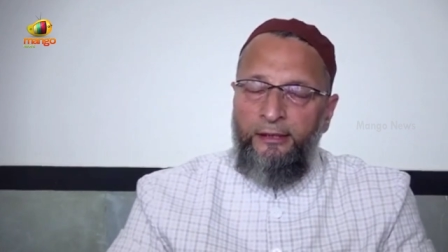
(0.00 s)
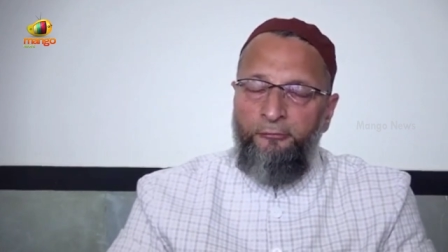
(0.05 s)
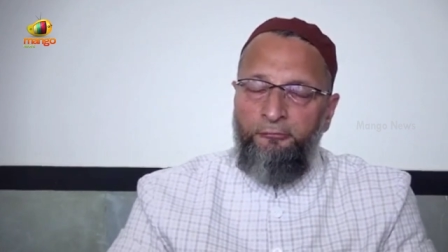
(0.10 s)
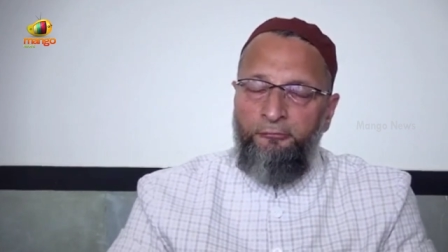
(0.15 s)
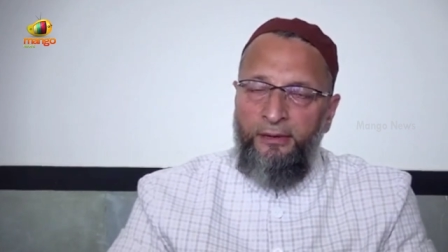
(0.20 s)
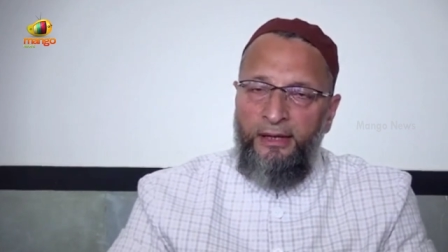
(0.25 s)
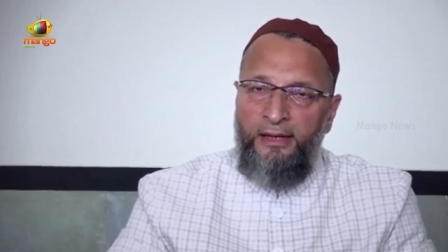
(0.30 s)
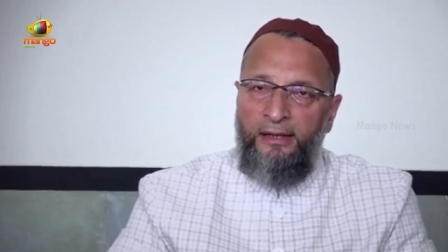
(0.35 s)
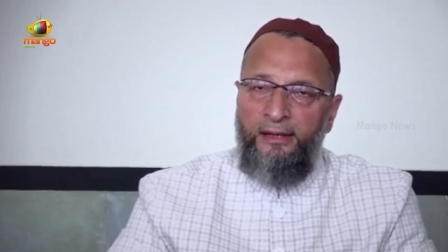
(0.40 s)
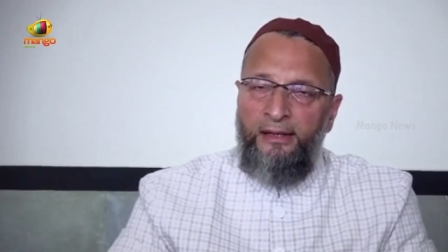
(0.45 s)

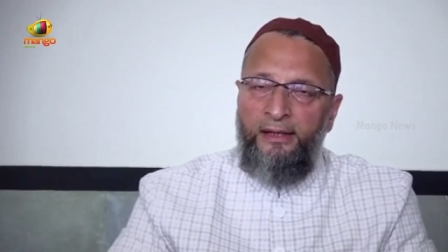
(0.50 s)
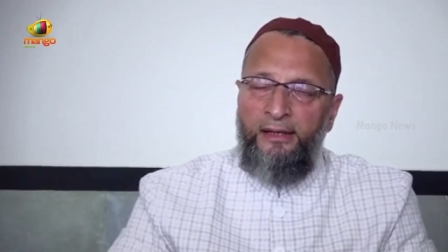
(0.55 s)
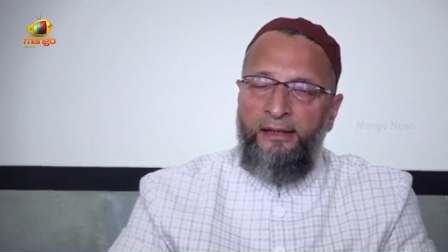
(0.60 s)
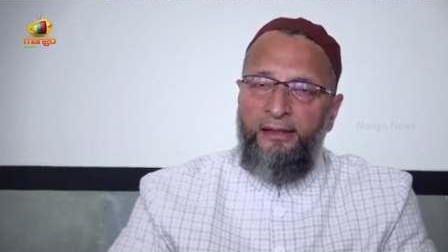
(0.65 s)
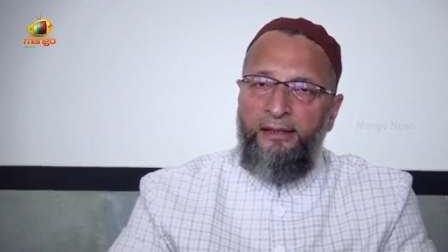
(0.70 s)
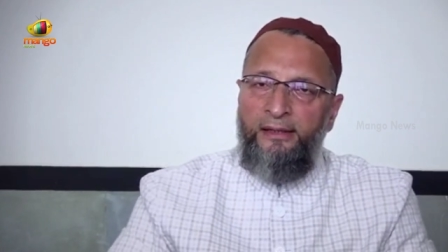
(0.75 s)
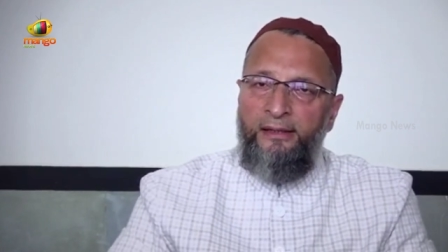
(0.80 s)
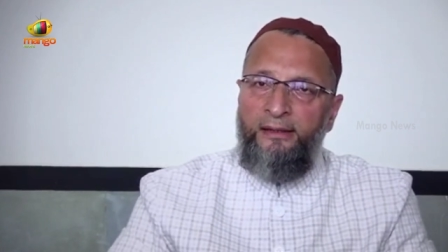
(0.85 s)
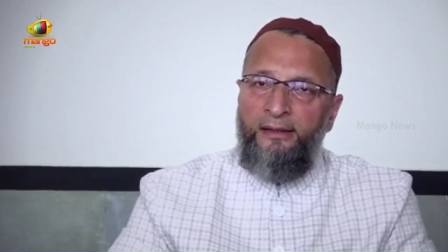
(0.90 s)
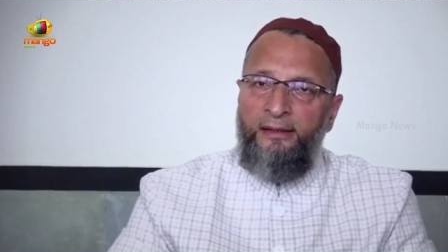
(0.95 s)

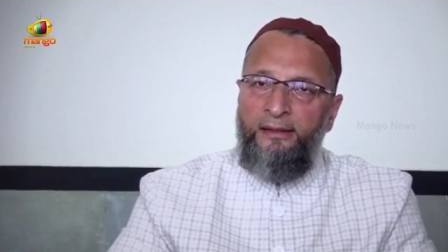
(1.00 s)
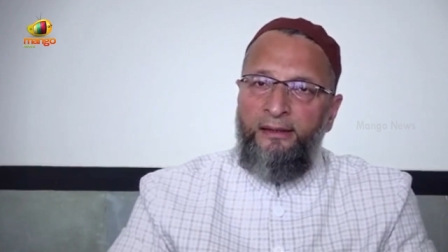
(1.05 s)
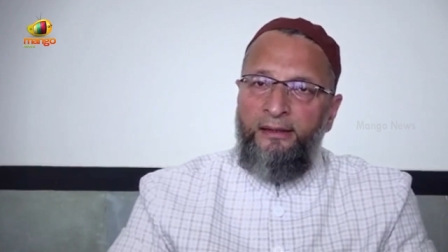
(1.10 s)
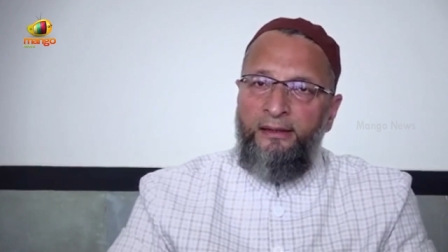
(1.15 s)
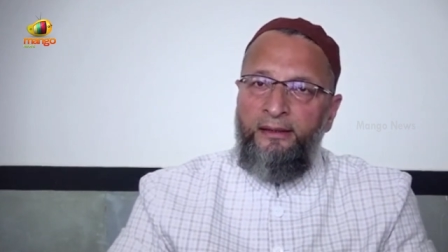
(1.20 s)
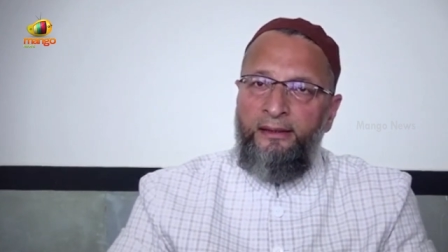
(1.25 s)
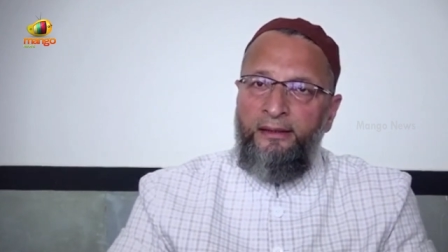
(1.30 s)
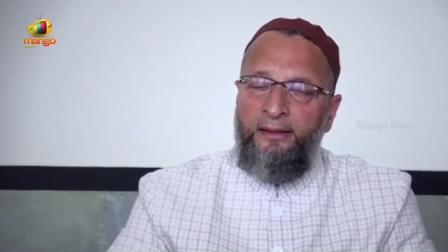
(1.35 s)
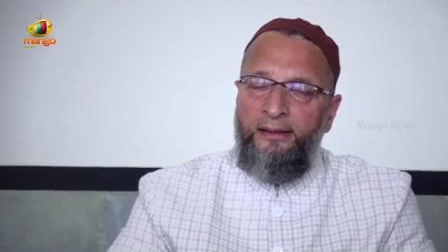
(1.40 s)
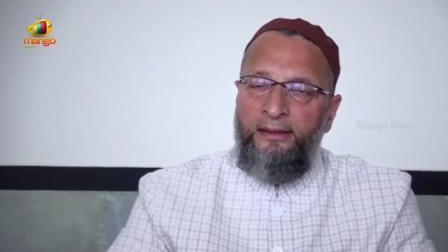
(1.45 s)
wherein
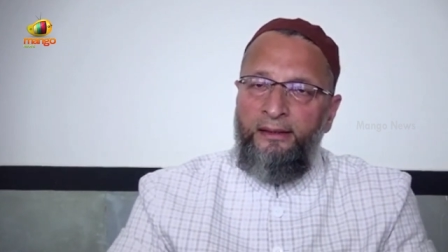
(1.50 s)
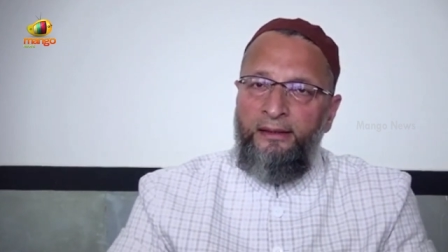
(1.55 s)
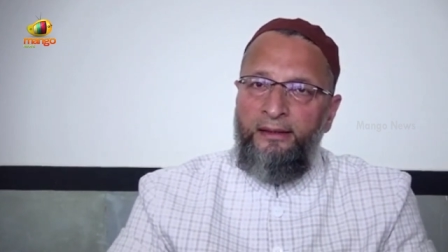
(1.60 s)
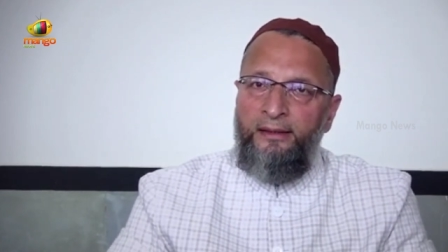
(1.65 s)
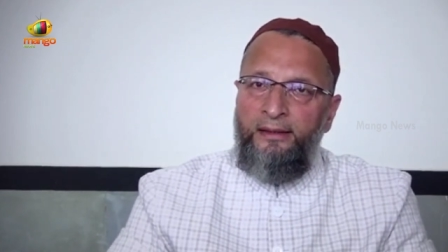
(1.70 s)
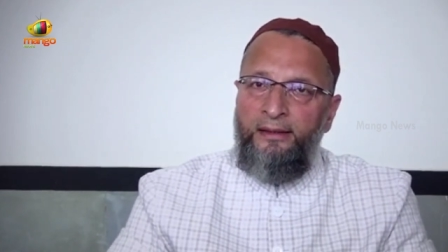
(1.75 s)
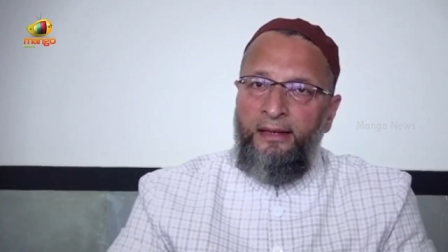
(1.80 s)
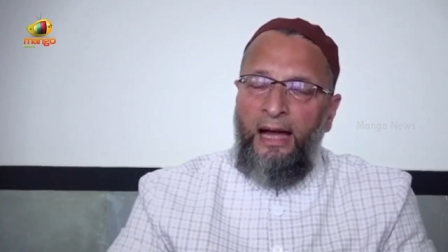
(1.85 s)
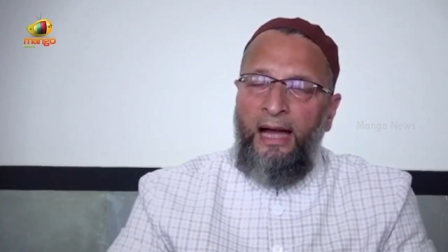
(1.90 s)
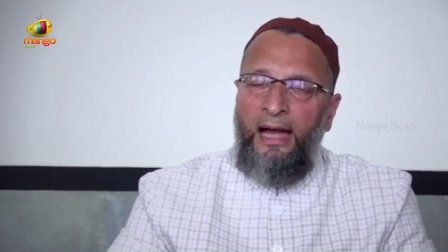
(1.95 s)

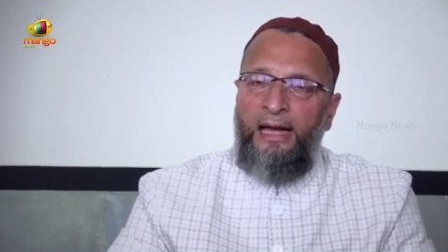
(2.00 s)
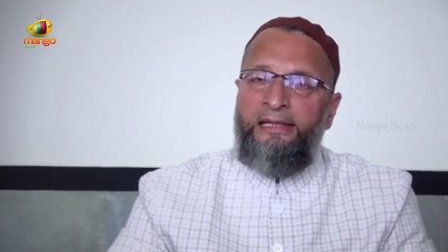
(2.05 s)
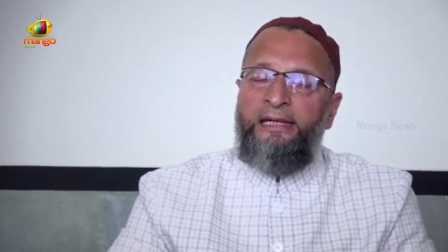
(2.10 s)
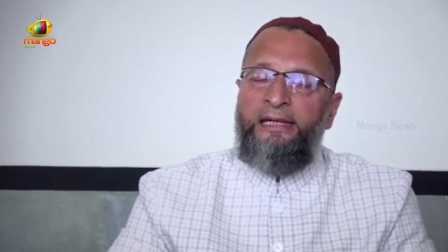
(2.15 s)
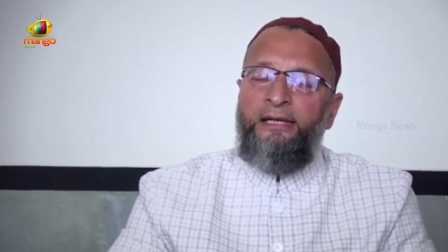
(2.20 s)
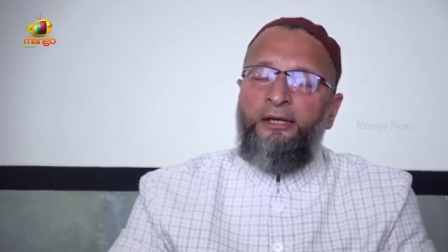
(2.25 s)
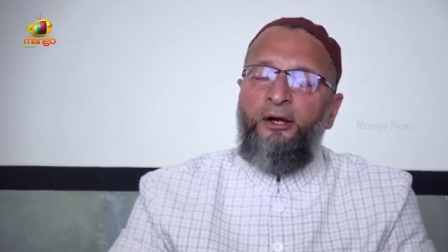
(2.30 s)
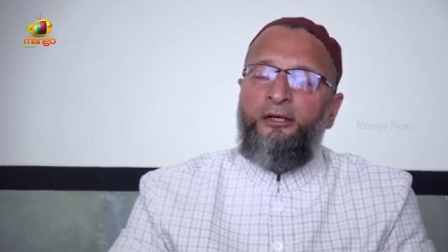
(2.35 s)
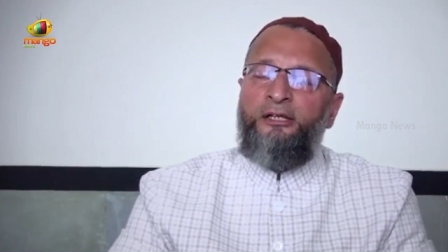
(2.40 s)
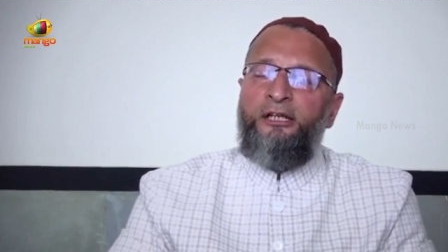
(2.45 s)
I
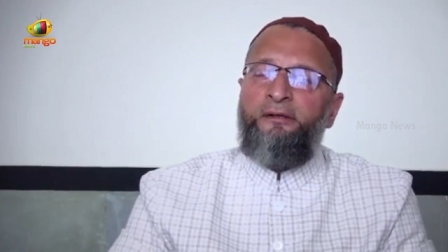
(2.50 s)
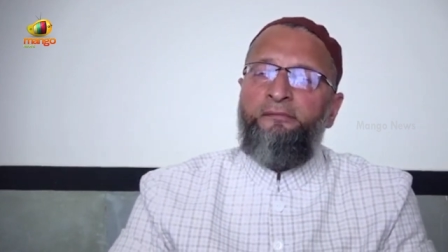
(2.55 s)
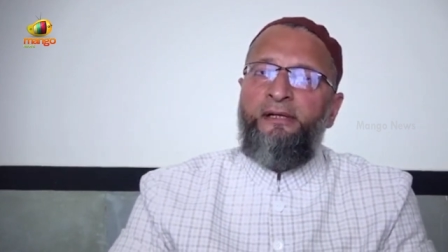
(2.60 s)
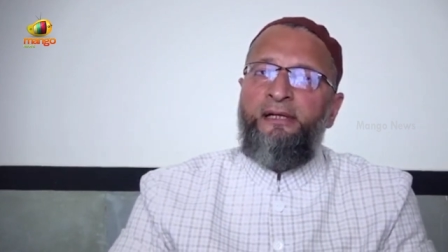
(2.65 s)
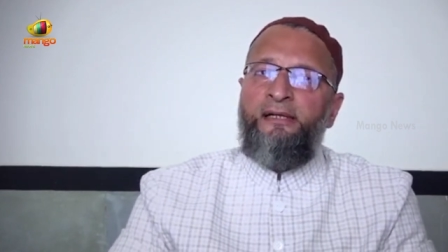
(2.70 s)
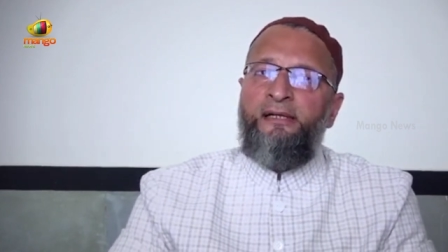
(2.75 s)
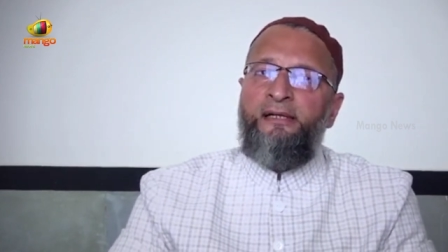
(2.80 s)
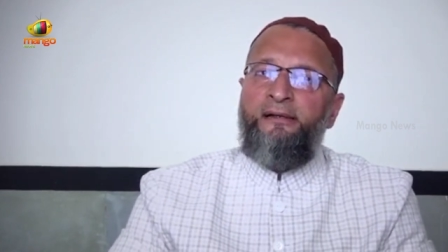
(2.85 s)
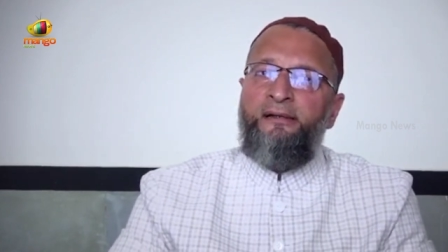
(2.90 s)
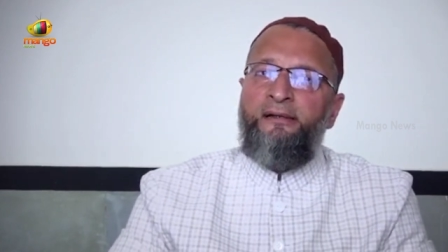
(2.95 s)
cannot
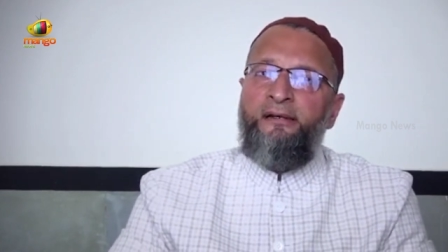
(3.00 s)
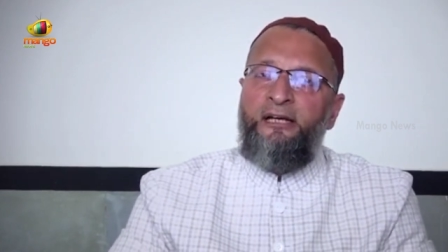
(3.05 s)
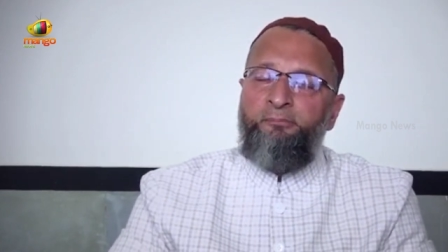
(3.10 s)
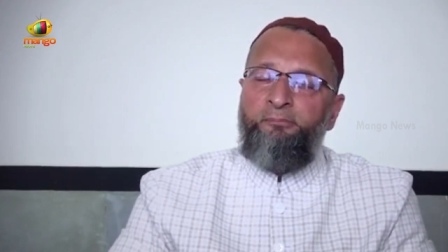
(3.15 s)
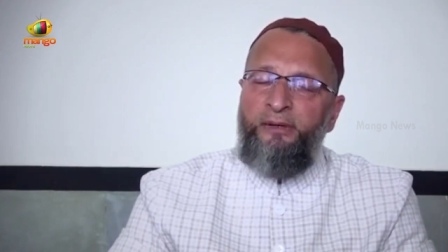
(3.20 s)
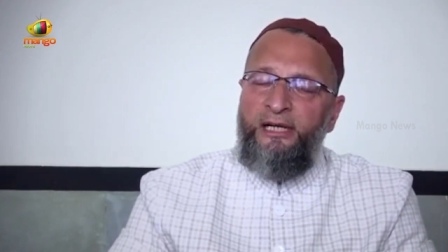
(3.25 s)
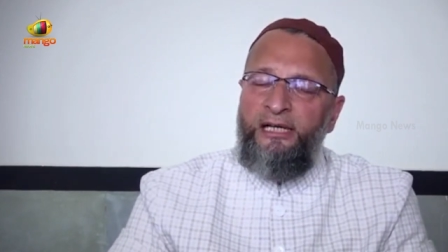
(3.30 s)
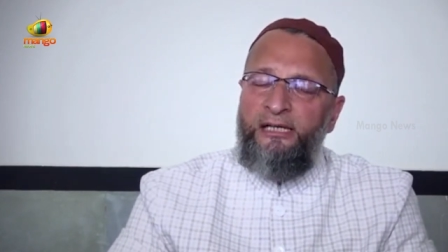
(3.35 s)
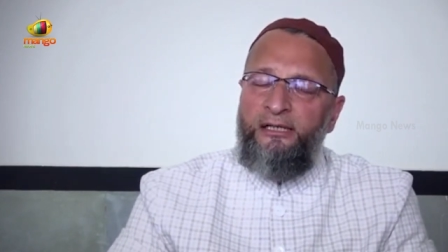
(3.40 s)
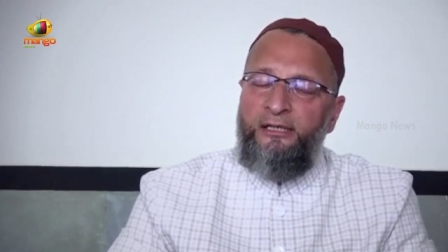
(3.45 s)
even
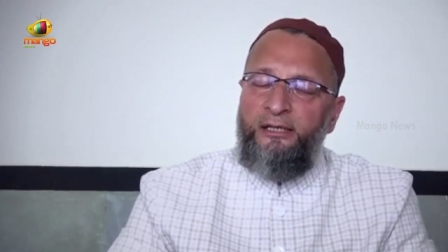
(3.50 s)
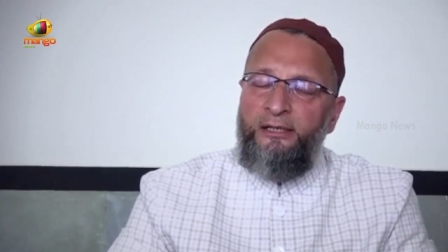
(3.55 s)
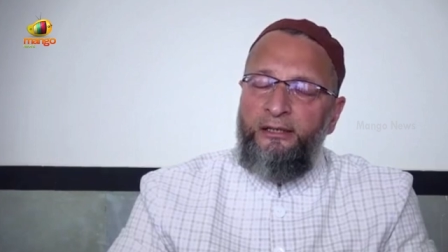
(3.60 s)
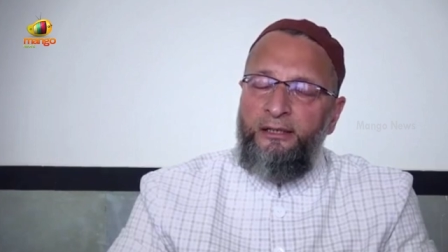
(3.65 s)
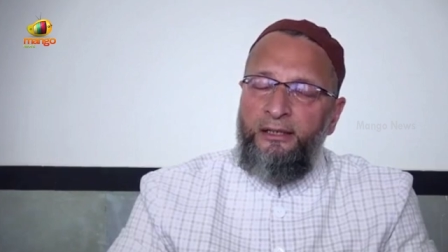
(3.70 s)
repeat